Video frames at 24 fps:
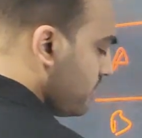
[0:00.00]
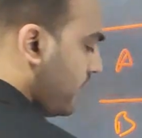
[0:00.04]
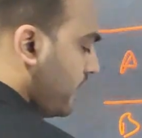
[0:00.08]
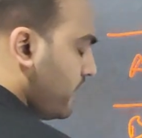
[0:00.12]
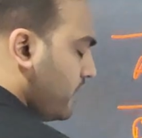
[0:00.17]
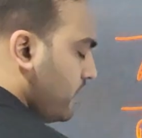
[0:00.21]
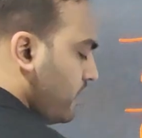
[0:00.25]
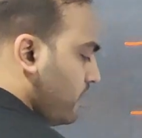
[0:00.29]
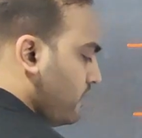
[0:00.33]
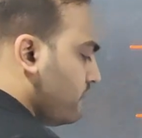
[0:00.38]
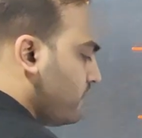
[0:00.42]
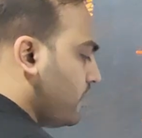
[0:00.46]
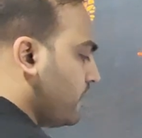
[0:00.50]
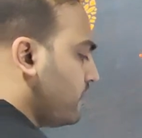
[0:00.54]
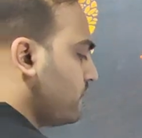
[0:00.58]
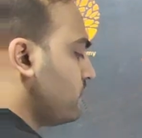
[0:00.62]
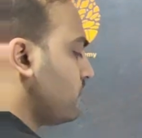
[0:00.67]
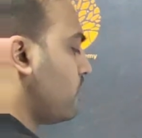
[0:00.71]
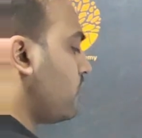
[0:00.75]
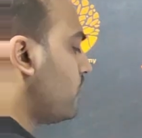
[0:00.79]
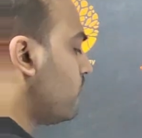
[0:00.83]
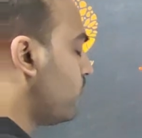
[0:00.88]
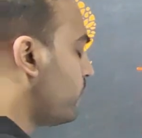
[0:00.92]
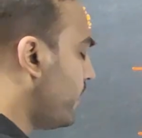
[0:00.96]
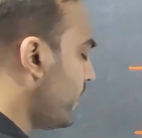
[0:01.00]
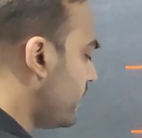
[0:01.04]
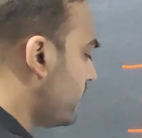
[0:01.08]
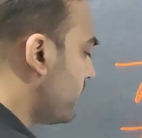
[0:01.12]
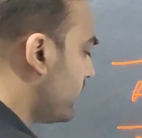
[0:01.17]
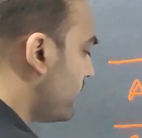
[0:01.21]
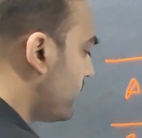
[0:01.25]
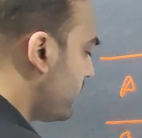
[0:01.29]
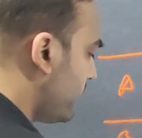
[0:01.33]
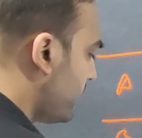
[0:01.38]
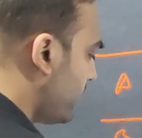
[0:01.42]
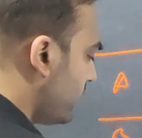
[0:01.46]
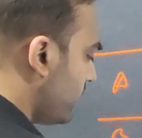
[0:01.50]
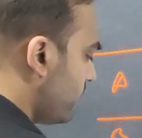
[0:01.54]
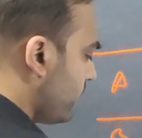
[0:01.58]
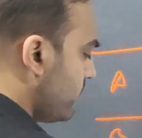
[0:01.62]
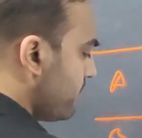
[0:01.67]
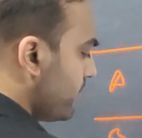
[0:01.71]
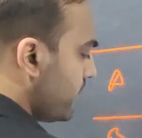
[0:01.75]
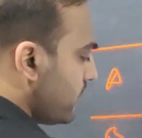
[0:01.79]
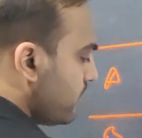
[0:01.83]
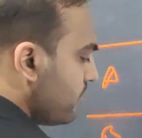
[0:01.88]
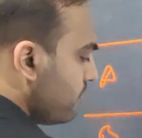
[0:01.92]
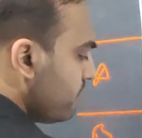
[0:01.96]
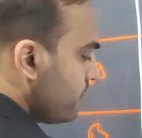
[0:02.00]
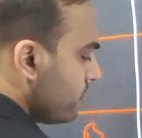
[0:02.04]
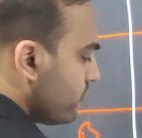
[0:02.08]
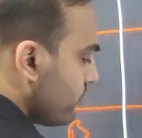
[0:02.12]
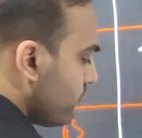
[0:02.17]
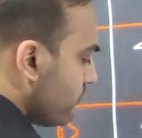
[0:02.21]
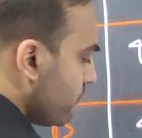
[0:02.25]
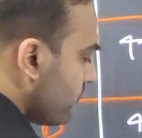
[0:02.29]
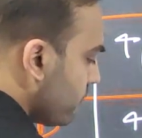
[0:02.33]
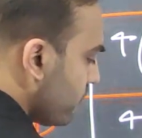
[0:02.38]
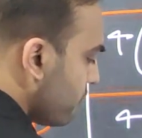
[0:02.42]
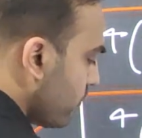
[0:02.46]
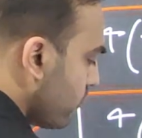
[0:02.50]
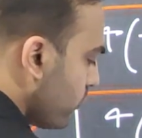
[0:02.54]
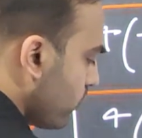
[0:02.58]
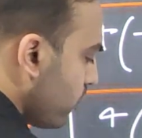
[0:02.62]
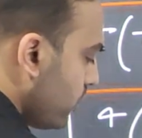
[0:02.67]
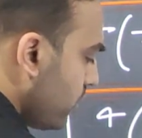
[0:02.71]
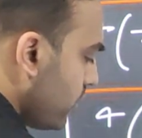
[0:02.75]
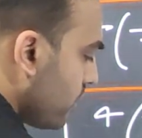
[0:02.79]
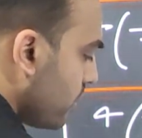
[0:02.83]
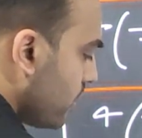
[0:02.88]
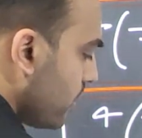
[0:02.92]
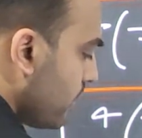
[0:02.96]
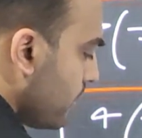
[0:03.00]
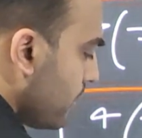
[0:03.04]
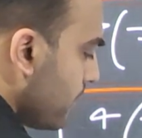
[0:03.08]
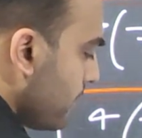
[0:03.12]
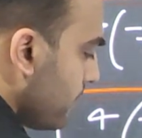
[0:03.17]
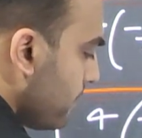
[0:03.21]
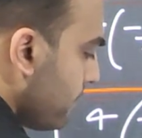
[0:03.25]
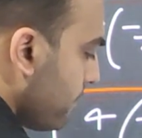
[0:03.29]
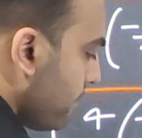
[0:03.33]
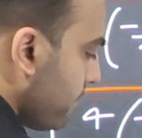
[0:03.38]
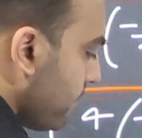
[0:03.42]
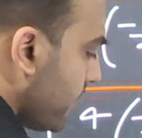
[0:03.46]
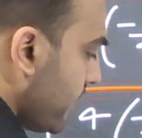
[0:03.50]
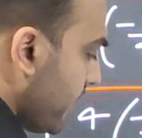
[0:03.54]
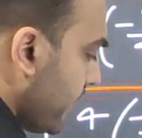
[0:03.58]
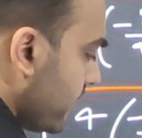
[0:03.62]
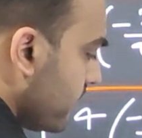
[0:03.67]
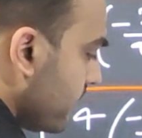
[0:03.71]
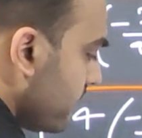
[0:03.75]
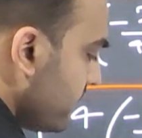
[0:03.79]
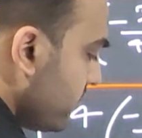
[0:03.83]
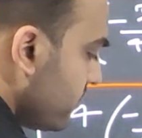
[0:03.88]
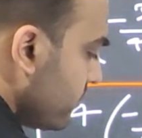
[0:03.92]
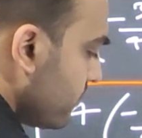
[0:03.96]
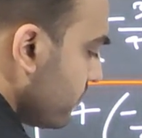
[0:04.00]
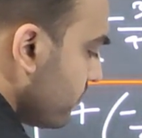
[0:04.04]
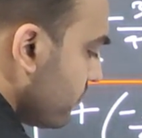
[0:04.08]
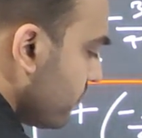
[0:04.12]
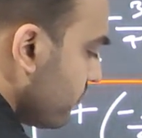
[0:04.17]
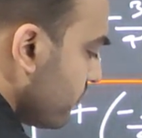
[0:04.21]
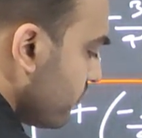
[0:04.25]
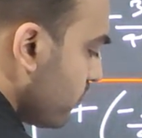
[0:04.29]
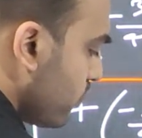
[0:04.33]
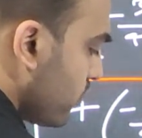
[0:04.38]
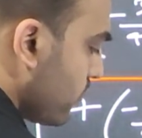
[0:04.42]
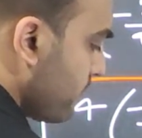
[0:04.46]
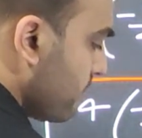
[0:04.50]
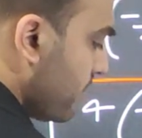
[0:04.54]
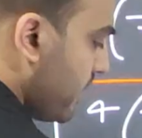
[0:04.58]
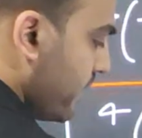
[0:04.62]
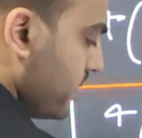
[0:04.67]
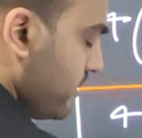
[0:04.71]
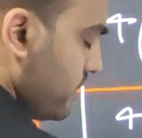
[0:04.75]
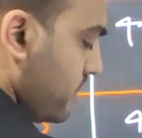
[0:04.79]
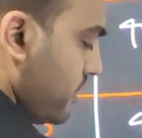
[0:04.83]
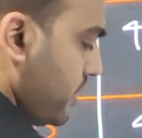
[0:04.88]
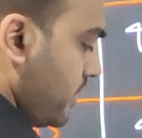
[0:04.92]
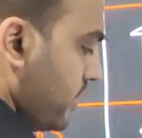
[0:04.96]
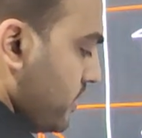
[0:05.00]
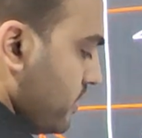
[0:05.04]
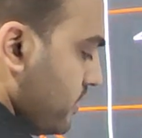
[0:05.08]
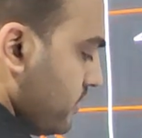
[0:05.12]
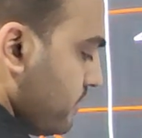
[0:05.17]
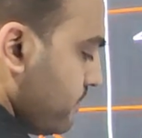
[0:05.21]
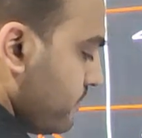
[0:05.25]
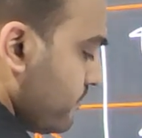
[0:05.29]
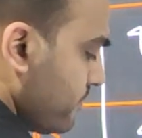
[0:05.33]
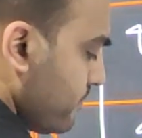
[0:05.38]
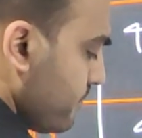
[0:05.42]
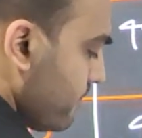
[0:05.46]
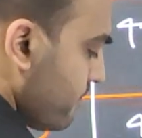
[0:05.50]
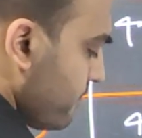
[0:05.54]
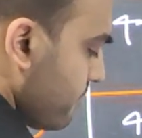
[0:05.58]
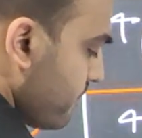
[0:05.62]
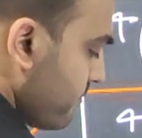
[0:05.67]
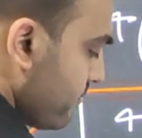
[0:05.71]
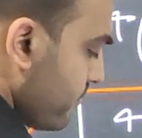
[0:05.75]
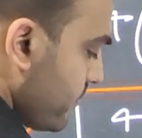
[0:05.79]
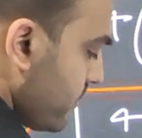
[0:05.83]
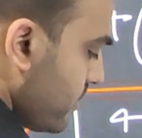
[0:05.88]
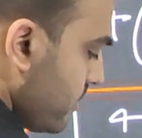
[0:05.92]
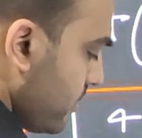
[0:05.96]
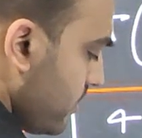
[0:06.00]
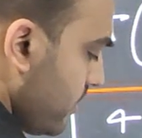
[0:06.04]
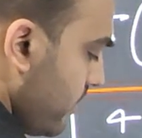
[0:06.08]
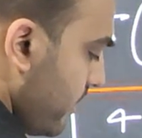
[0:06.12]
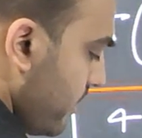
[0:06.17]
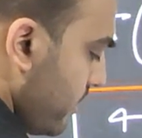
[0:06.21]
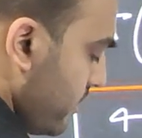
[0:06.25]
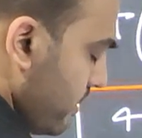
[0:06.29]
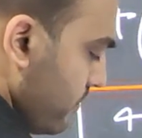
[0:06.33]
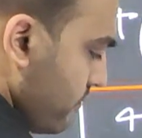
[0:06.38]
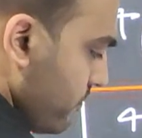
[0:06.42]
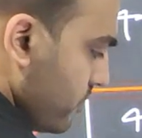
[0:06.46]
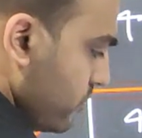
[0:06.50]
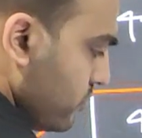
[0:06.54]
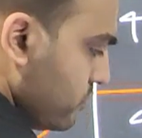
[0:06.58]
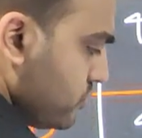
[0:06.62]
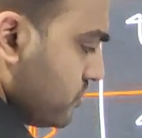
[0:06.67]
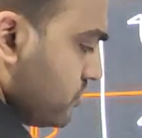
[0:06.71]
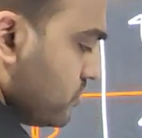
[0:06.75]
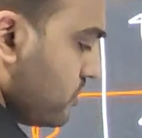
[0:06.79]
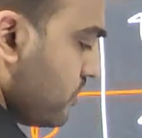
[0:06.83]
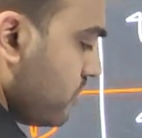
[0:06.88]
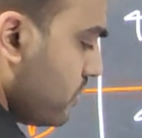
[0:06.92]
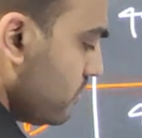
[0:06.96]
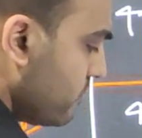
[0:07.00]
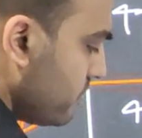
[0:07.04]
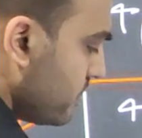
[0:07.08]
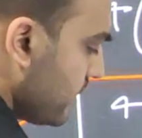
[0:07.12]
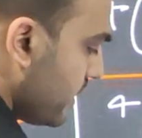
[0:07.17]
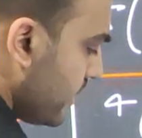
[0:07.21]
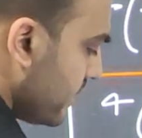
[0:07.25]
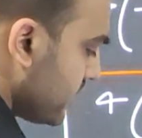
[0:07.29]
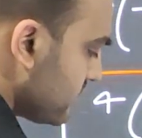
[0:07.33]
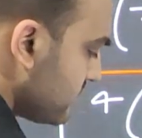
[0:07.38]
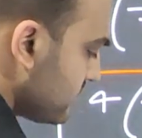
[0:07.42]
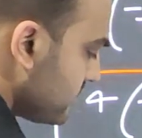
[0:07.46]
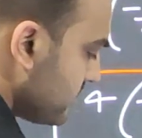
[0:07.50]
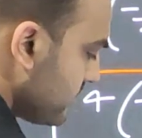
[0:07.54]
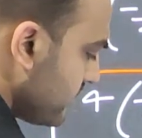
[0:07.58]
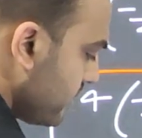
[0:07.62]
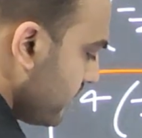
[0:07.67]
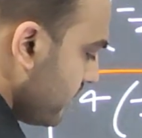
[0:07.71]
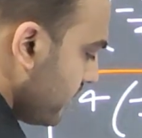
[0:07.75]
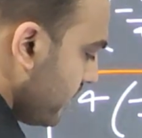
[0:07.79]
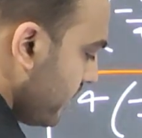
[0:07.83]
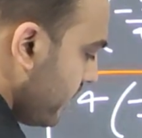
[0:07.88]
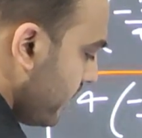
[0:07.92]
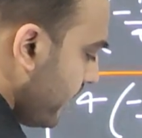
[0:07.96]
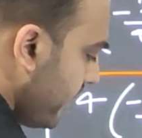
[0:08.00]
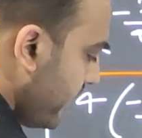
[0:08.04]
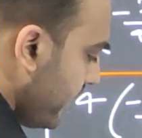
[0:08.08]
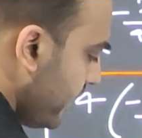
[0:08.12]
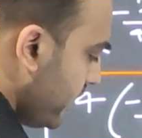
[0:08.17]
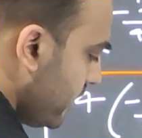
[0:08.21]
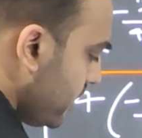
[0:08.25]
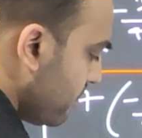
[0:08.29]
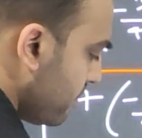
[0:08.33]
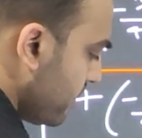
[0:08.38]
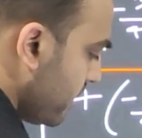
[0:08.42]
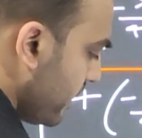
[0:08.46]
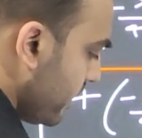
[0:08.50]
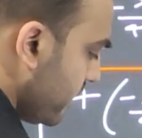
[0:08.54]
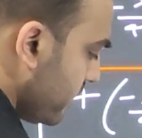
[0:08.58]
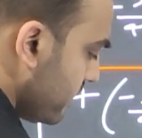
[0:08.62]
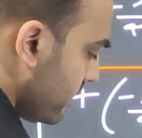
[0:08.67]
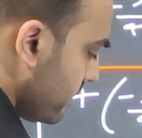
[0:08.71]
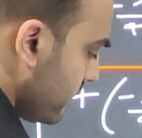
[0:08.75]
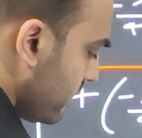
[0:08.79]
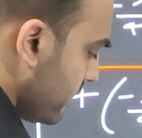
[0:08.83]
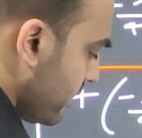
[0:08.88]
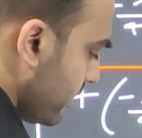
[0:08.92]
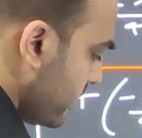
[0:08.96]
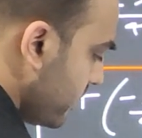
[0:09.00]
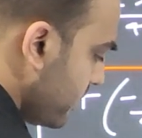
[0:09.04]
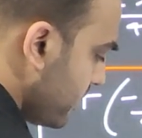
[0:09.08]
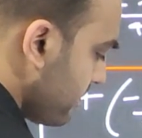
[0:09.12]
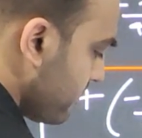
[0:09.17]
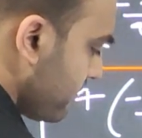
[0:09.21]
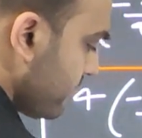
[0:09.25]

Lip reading: Right, if I solve it, it will become 4 minus 4 by 3. Right, if you solve, that's 8 by 3.